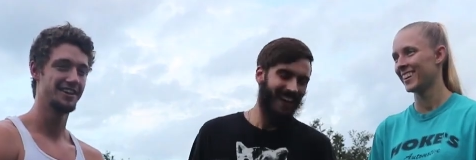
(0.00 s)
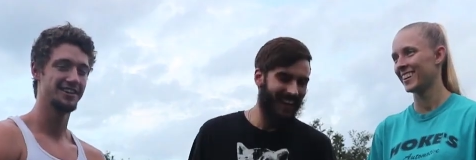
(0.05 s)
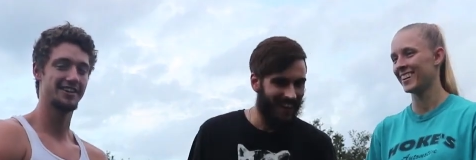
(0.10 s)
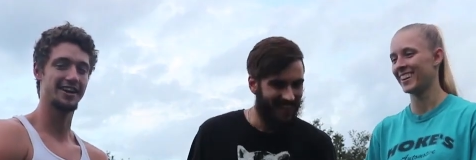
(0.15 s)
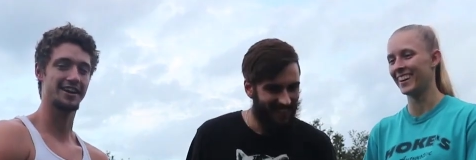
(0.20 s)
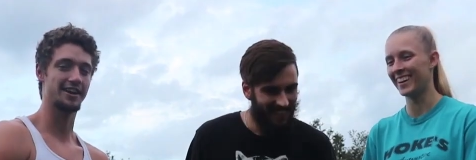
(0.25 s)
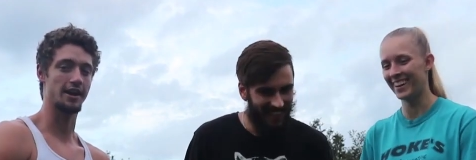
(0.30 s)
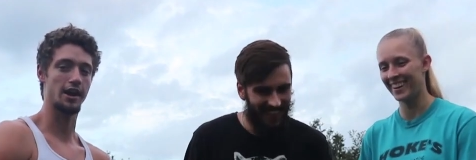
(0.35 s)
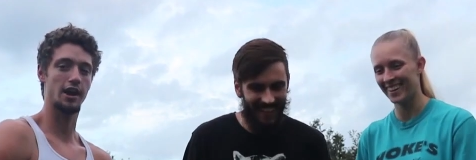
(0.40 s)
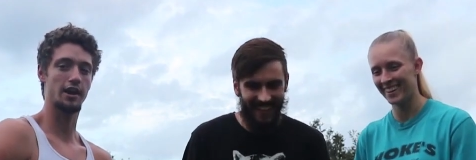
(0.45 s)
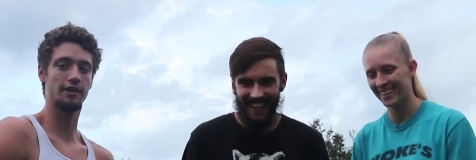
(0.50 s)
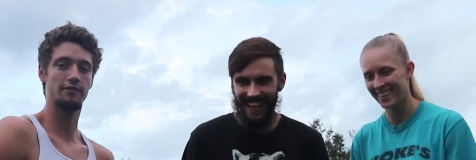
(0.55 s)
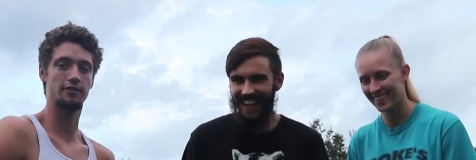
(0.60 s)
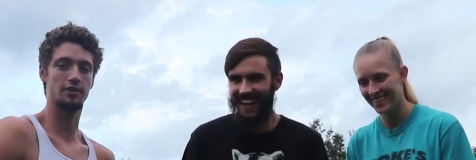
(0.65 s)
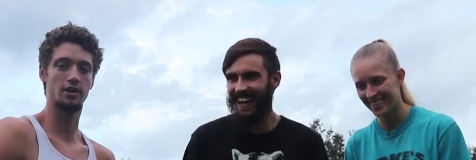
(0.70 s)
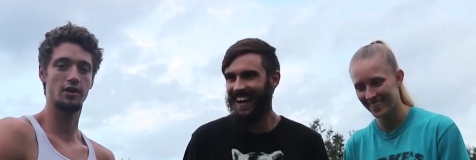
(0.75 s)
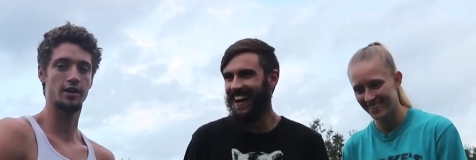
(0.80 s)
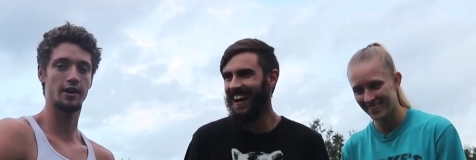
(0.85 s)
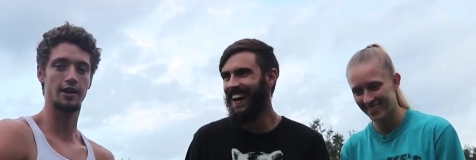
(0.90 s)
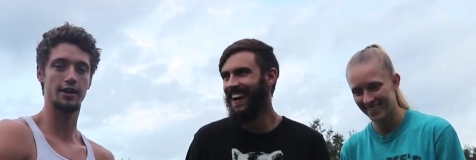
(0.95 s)
Speaker 1: like, but, I don't even
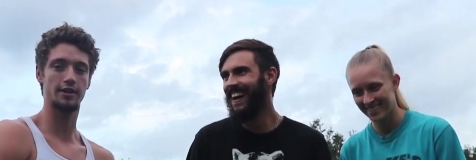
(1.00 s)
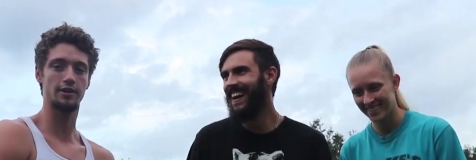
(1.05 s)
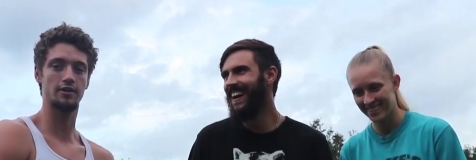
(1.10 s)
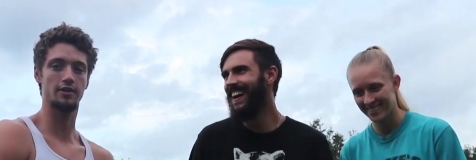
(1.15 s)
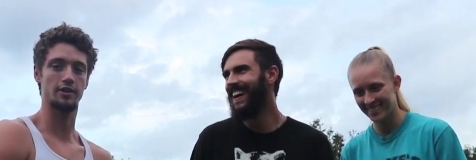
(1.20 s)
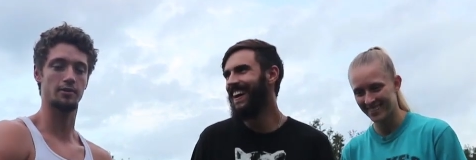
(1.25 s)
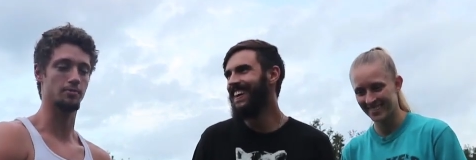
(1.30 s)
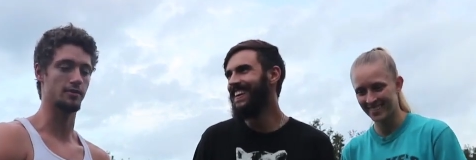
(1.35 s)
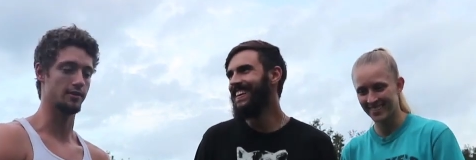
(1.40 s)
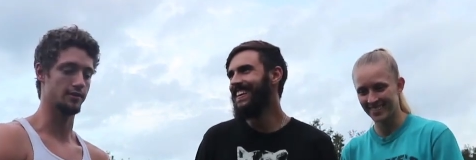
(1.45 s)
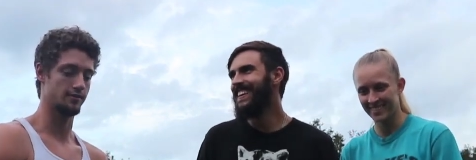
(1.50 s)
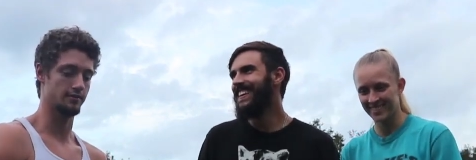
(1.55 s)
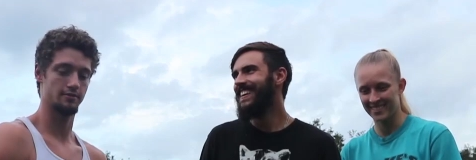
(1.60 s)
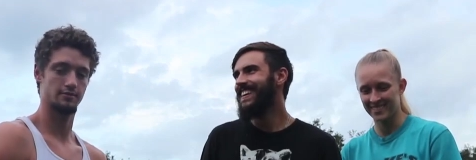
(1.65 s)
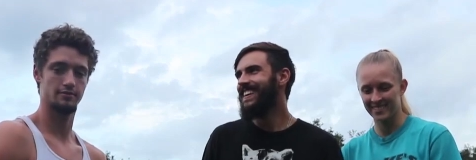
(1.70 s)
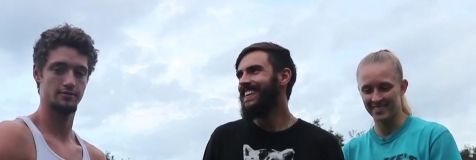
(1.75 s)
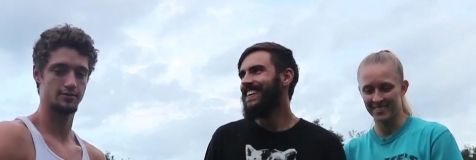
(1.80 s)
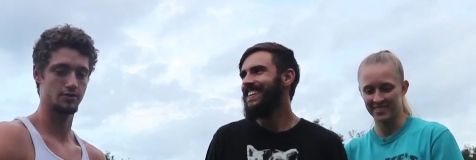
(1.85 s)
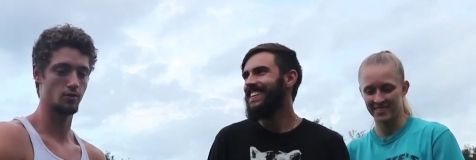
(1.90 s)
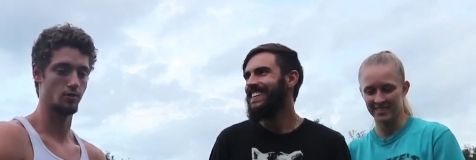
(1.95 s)
know how they do it, but
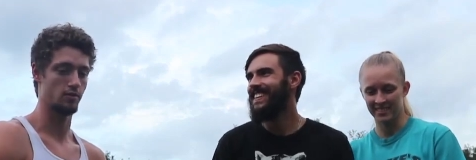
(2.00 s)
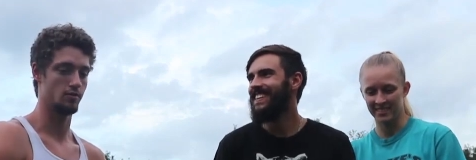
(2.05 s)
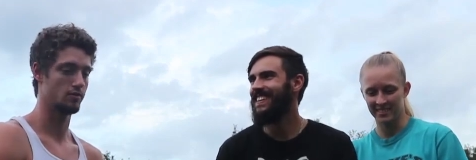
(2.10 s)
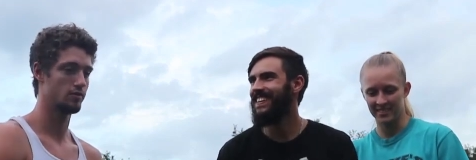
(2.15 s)
it's cool.